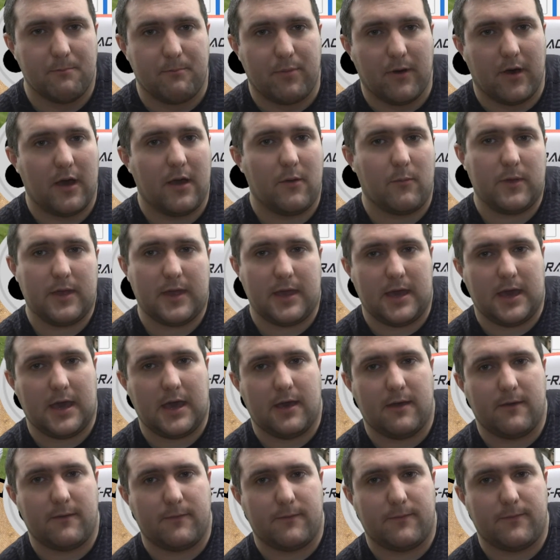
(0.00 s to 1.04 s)
But we
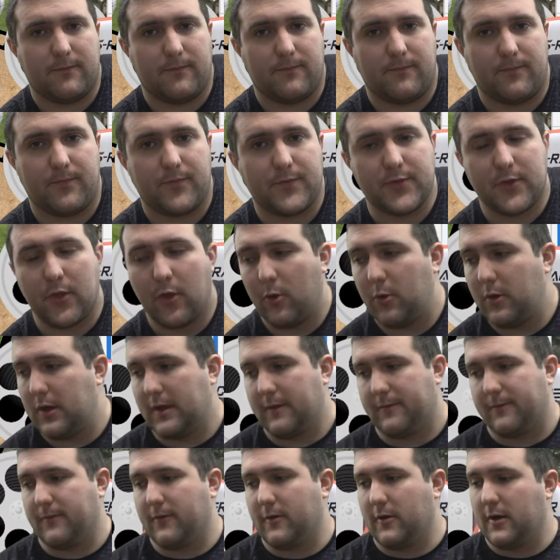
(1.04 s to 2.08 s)
have two
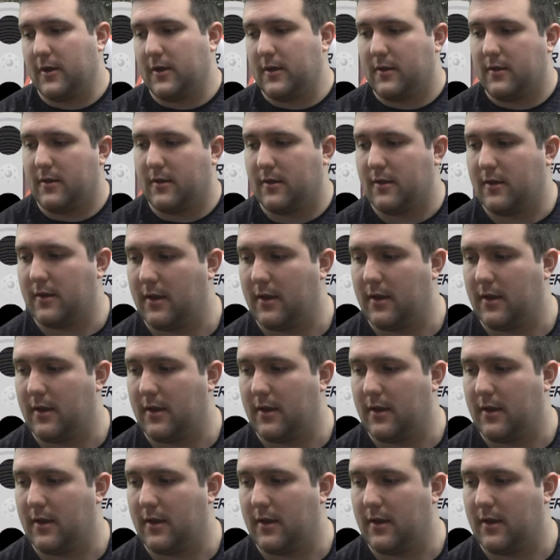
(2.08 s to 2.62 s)
different